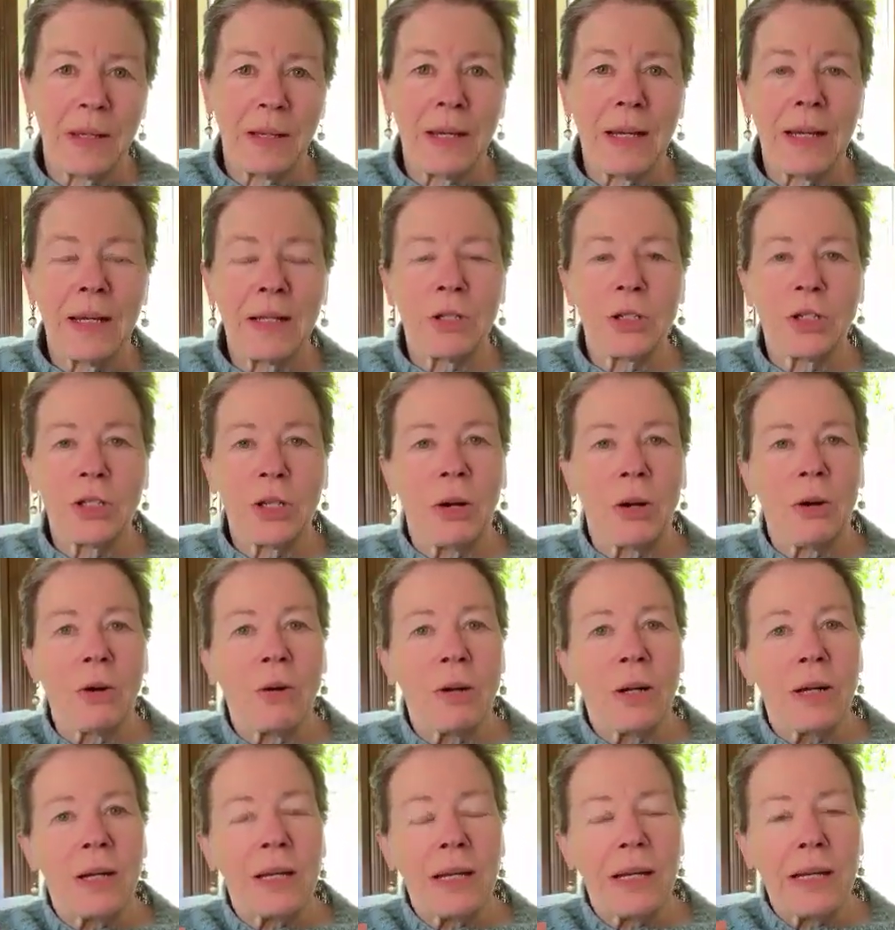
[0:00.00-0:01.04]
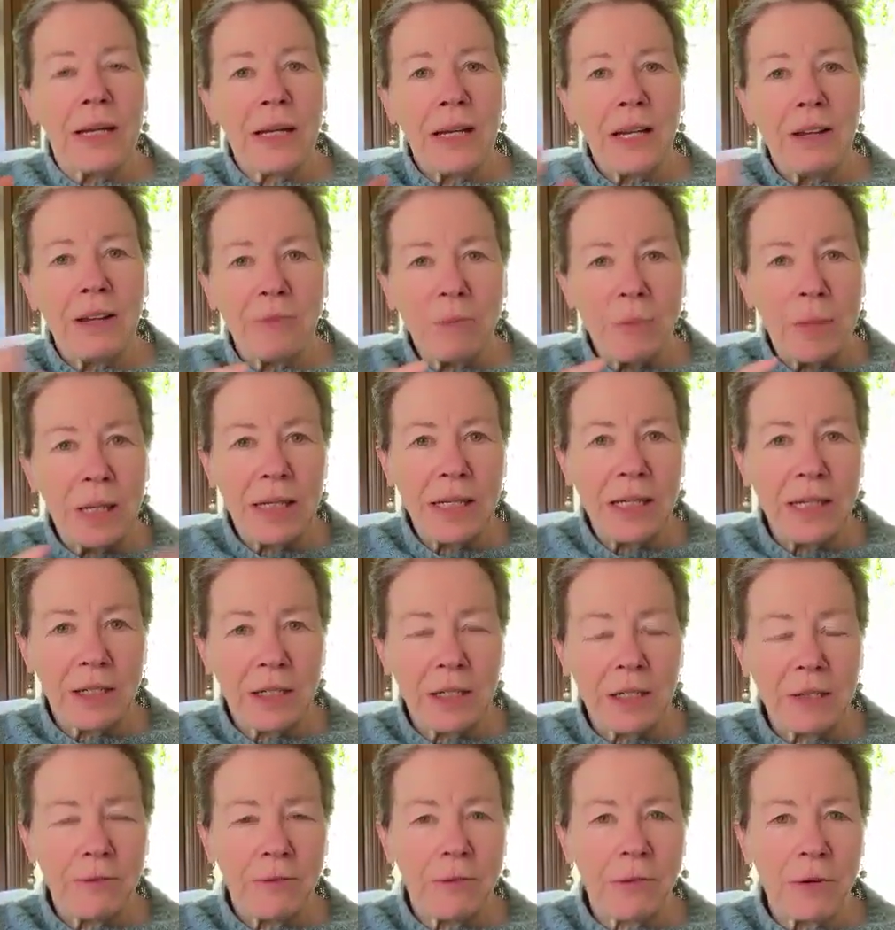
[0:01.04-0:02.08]
And so if money
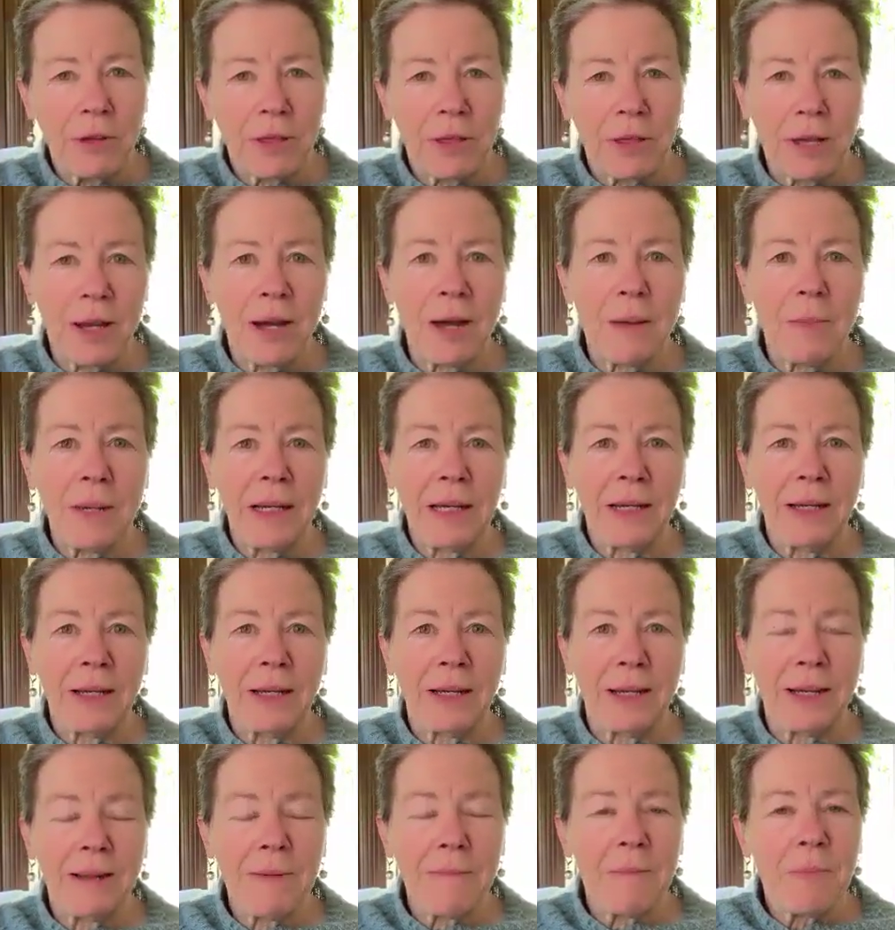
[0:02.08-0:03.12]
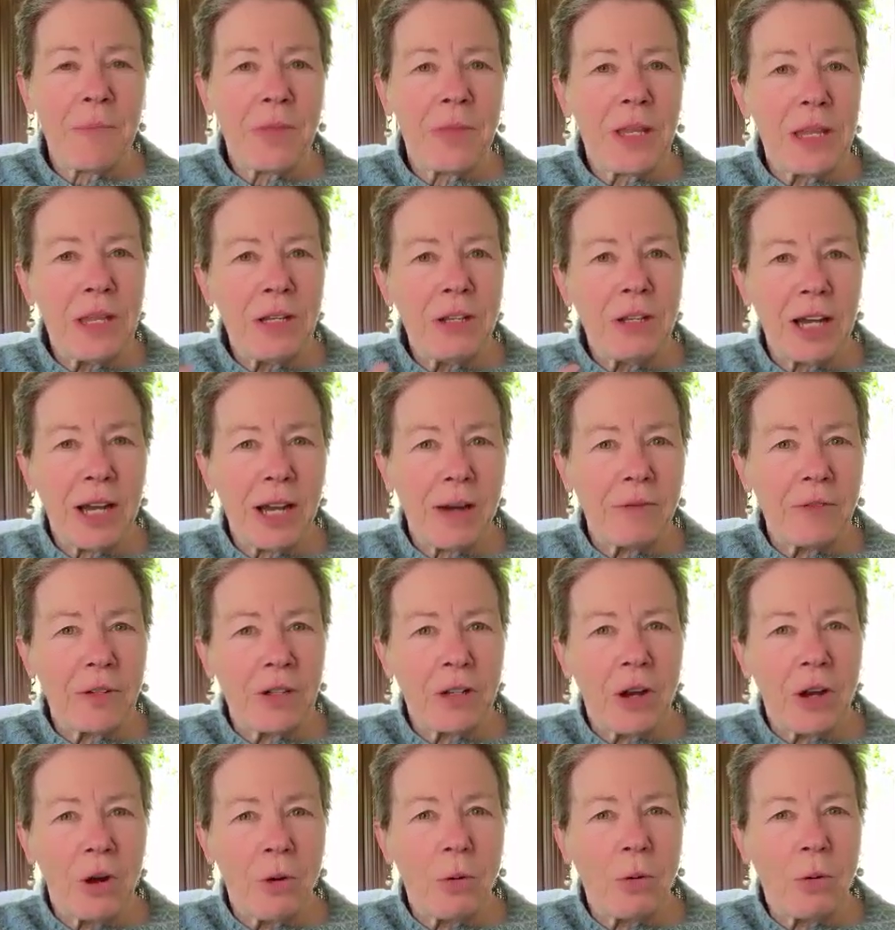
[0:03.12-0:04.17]
isn't forthcoming, then you have to
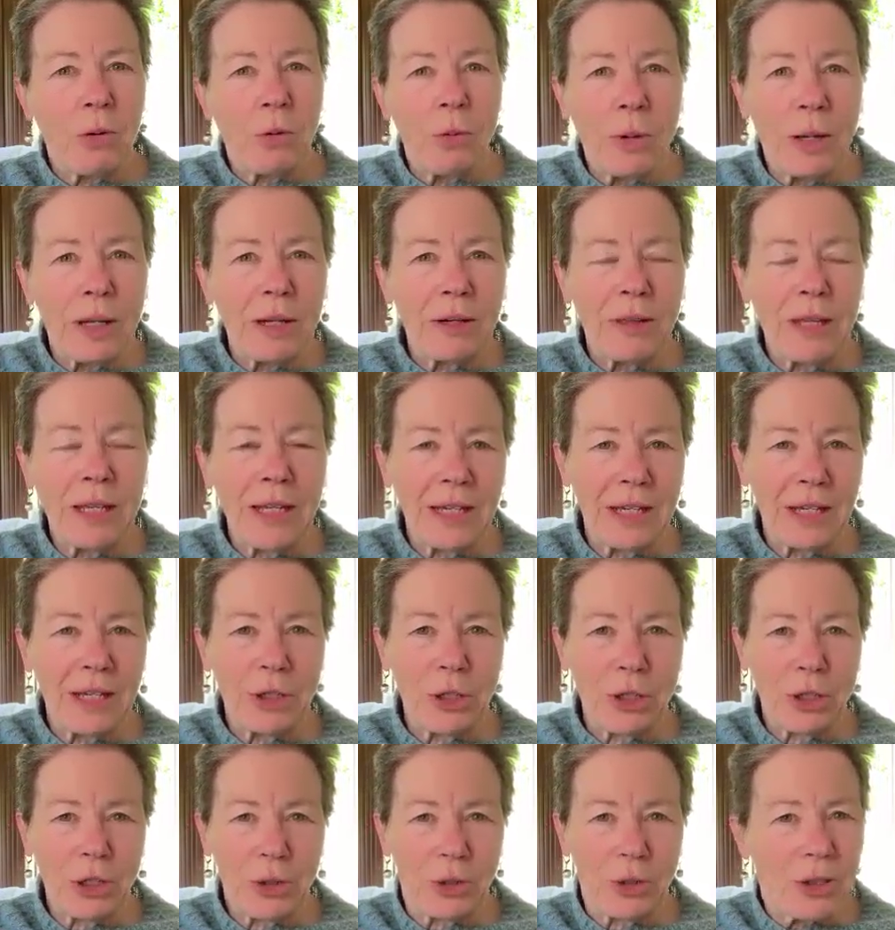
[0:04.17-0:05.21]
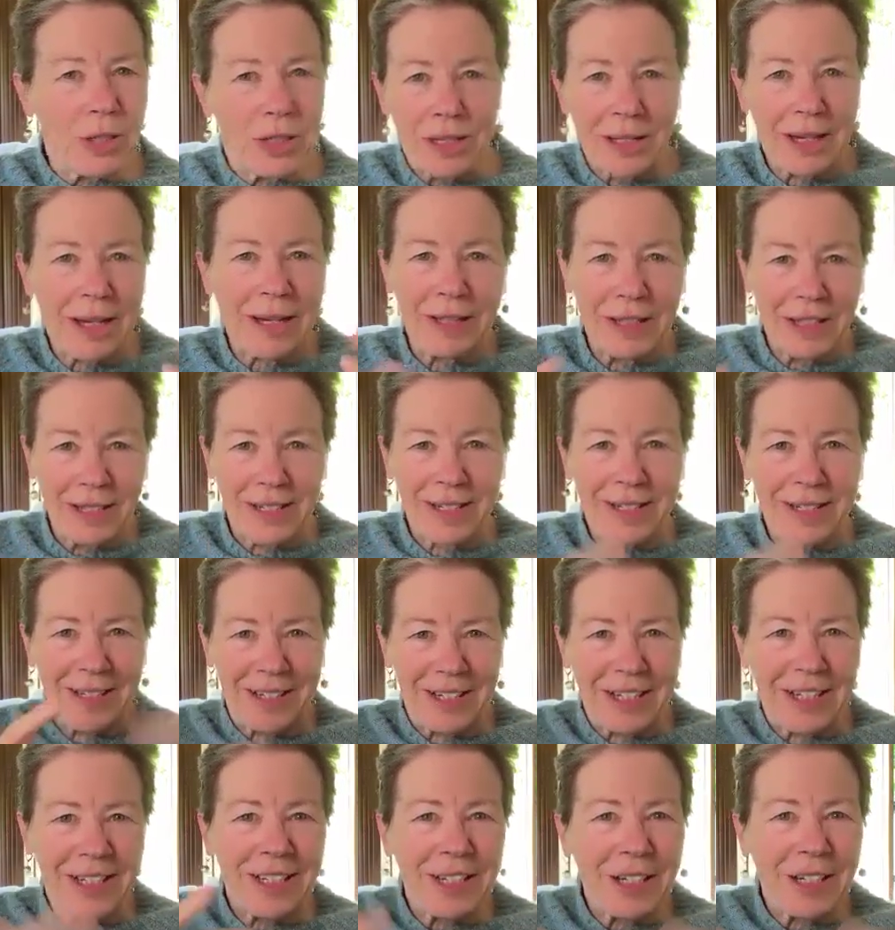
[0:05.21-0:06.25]
go, well, what are the issues? This is
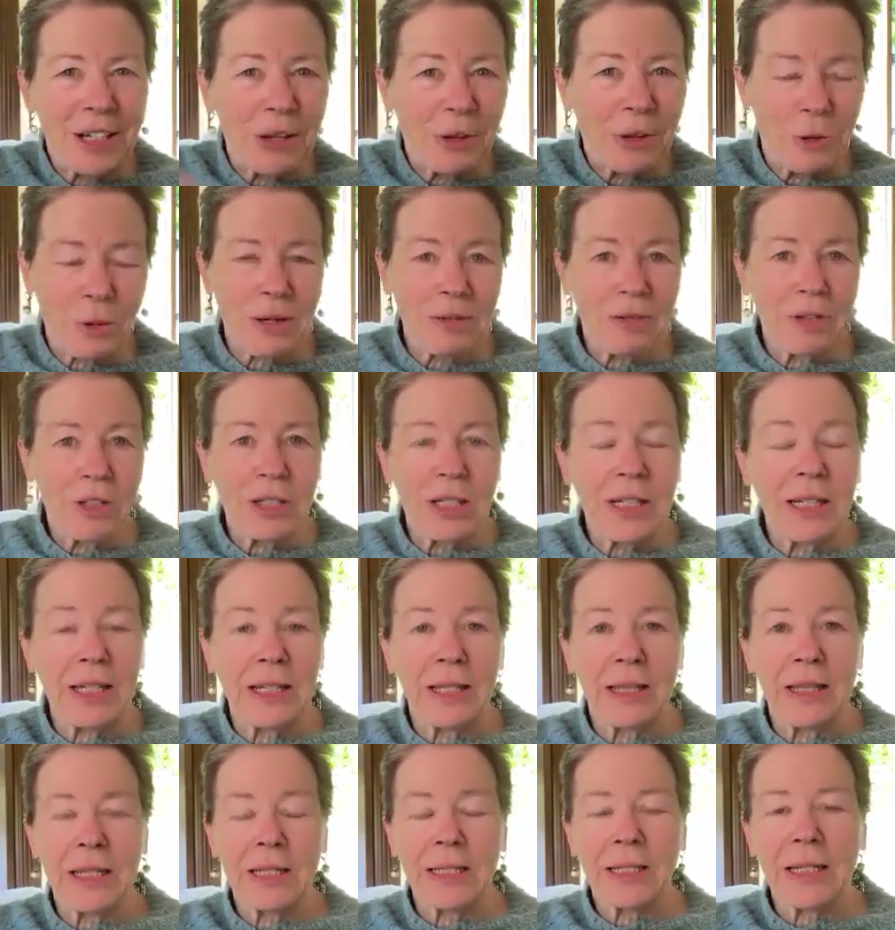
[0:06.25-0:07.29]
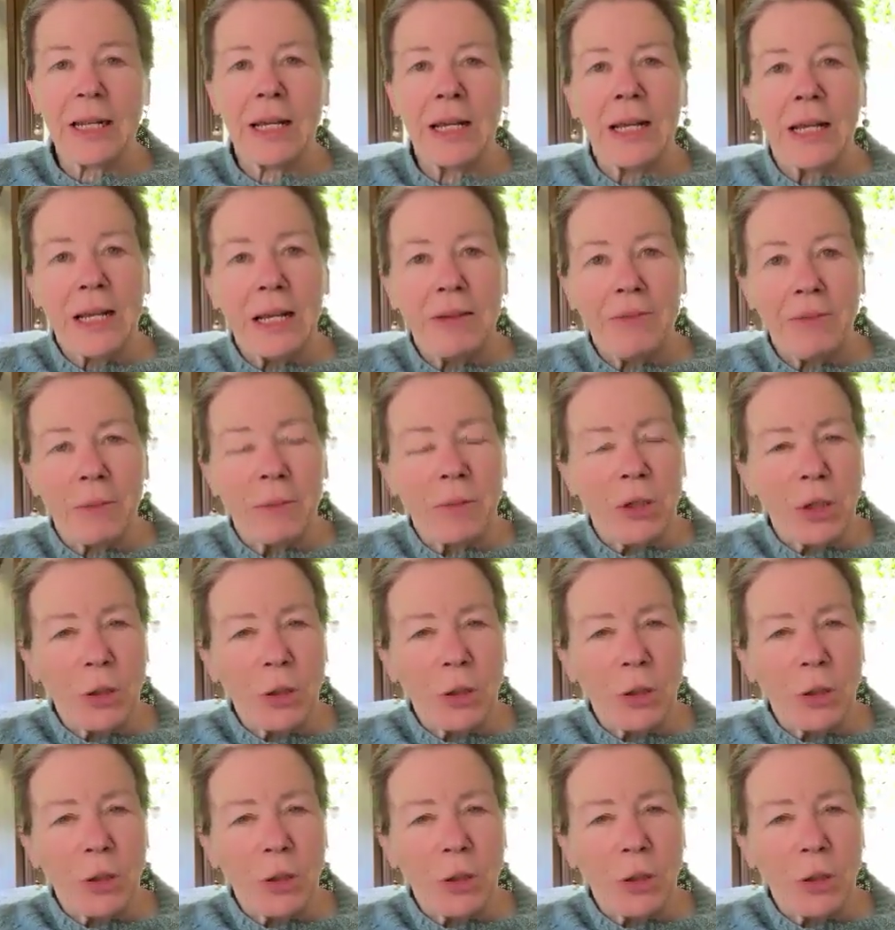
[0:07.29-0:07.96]
just another way of looking at this. From a